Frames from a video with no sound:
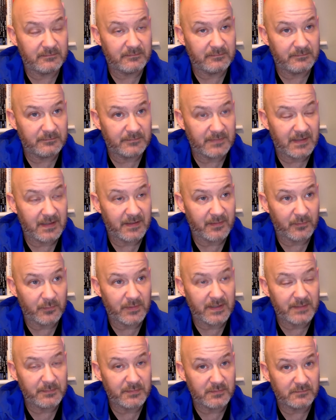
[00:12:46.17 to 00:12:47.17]
by the
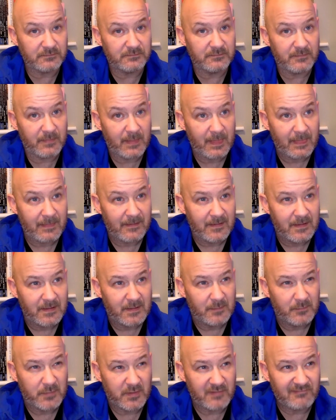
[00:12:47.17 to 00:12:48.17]
way, but
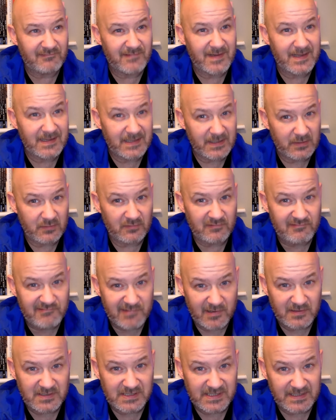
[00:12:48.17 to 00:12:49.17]
a really good
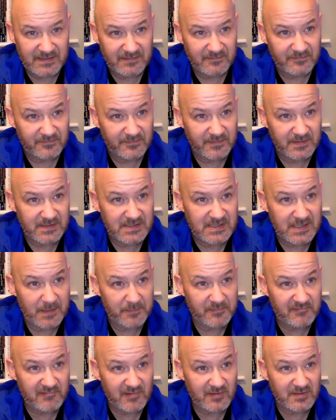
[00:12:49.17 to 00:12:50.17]
crossing, first-time
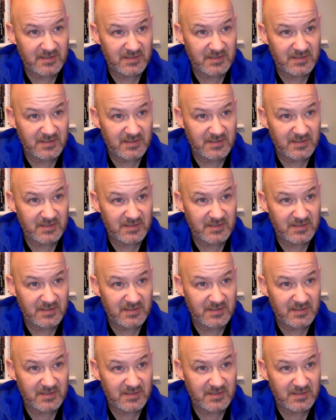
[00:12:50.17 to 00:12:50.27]
cross.